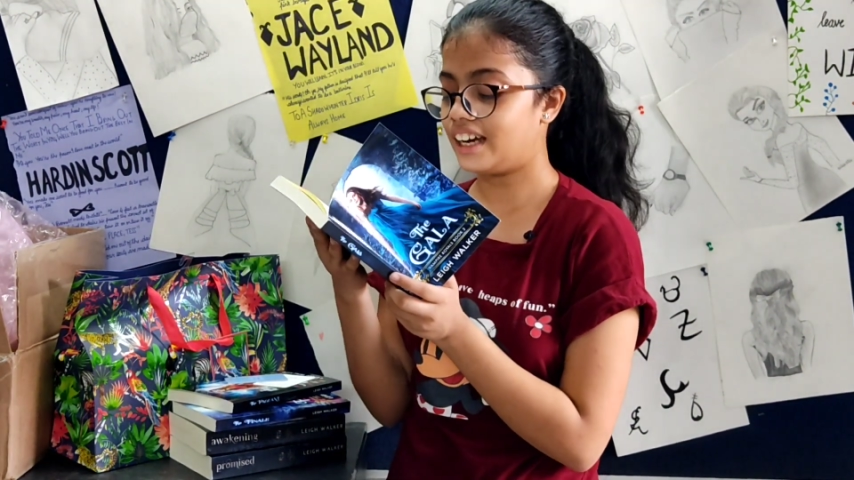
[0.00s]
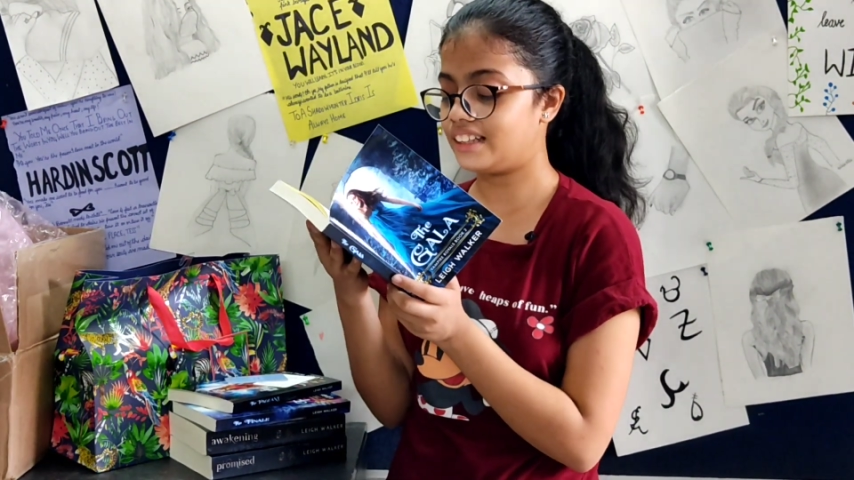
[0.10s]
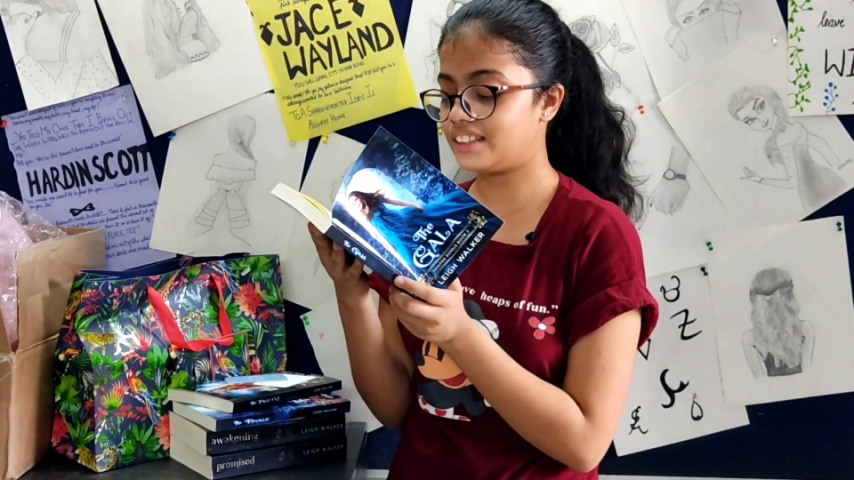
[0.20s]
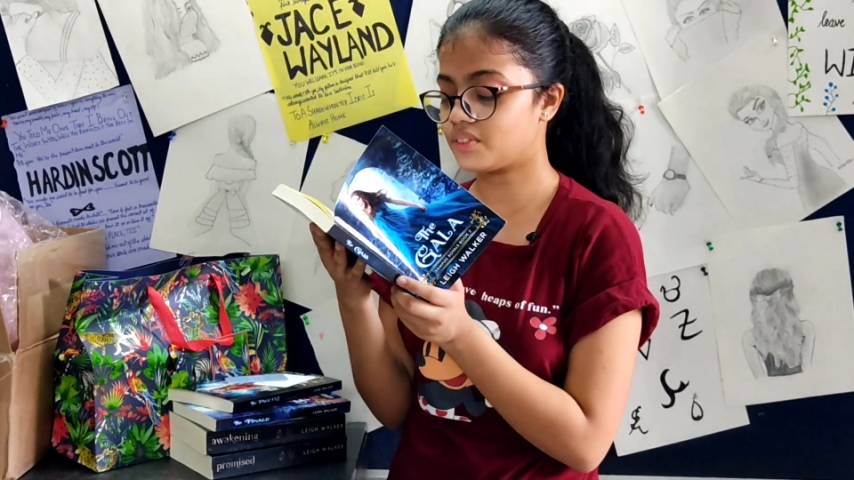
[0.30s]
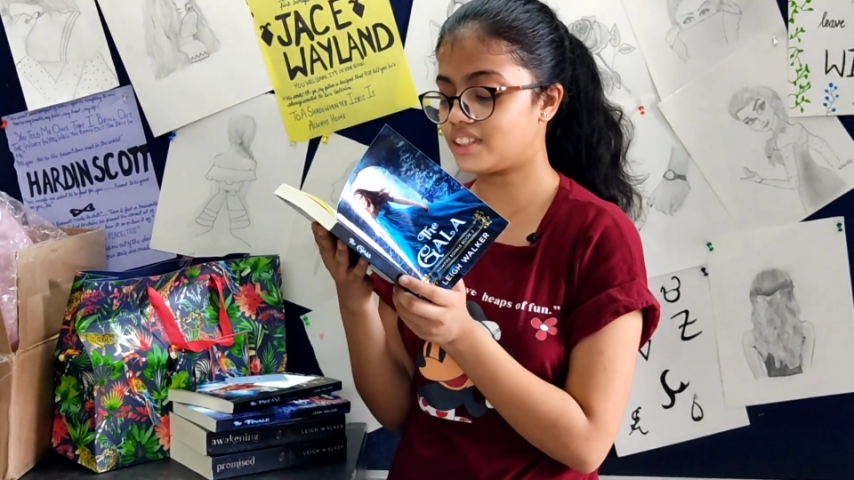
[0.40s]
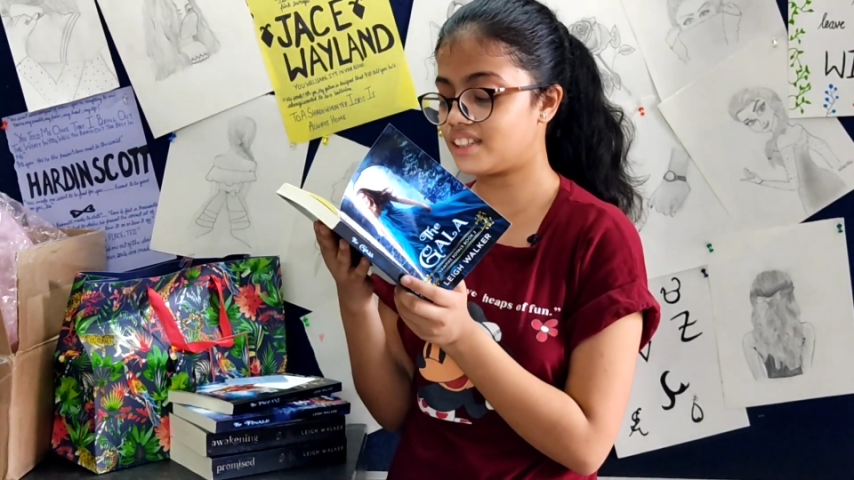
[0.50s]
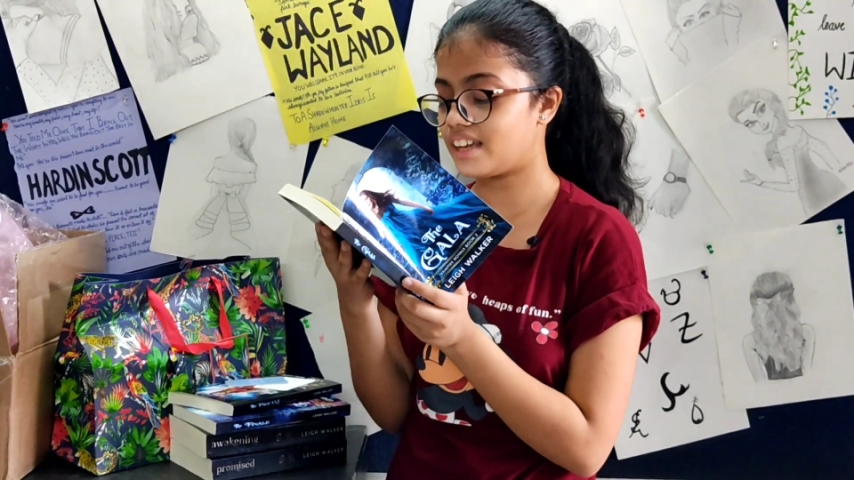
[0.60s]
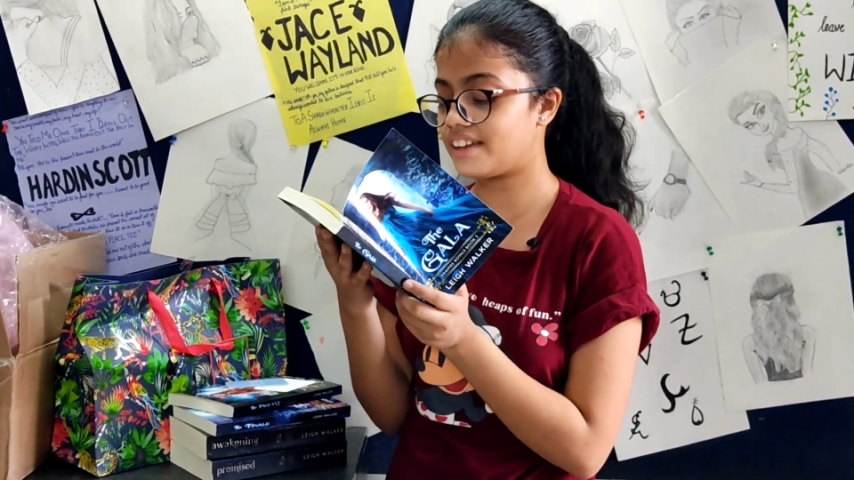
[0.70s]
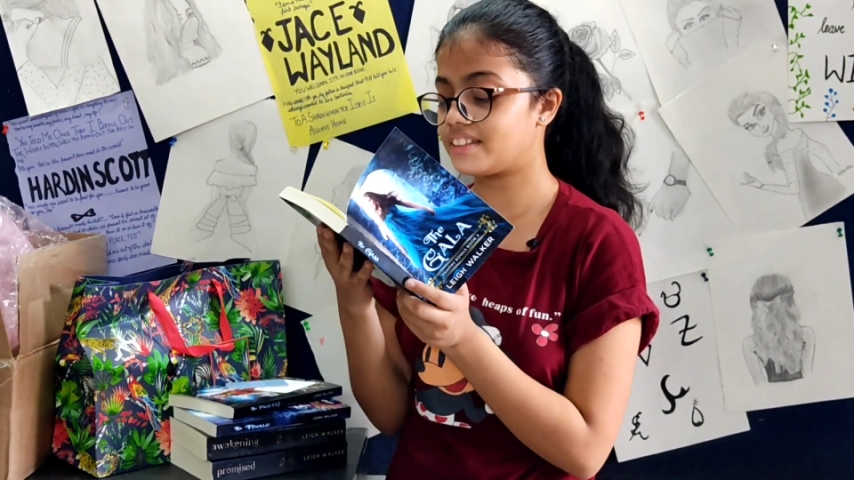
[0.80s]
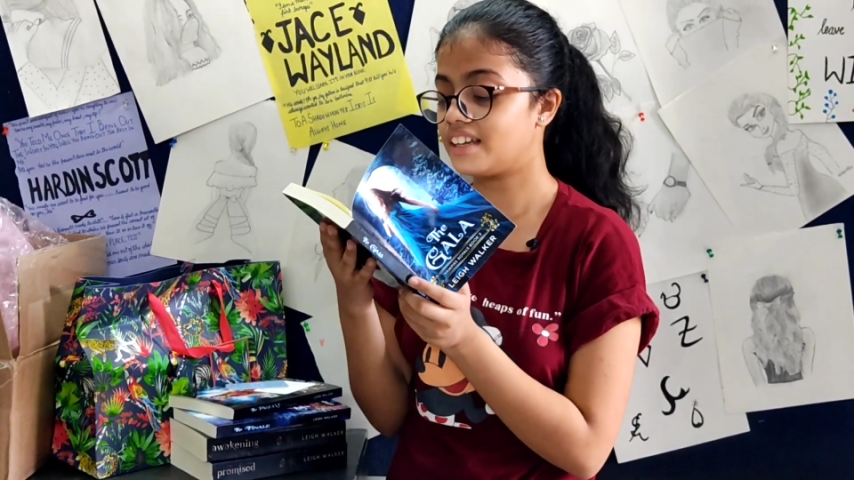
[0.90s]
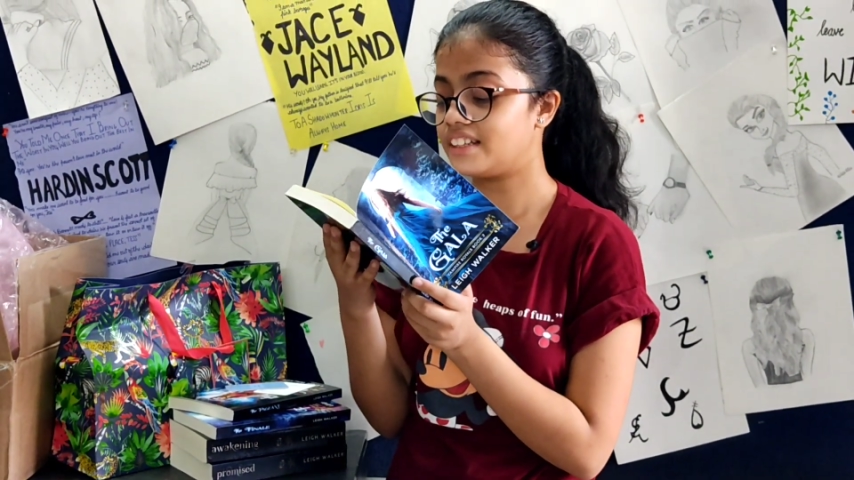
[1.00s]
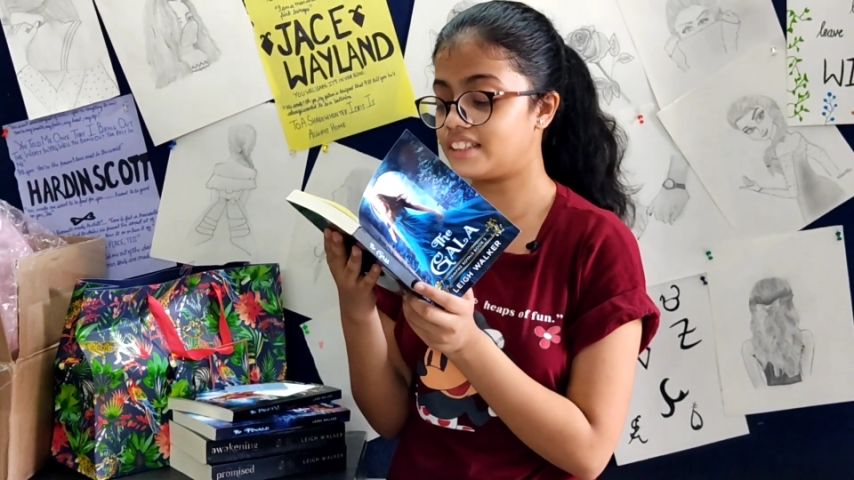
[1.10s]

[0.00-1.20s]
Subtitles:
and this one says,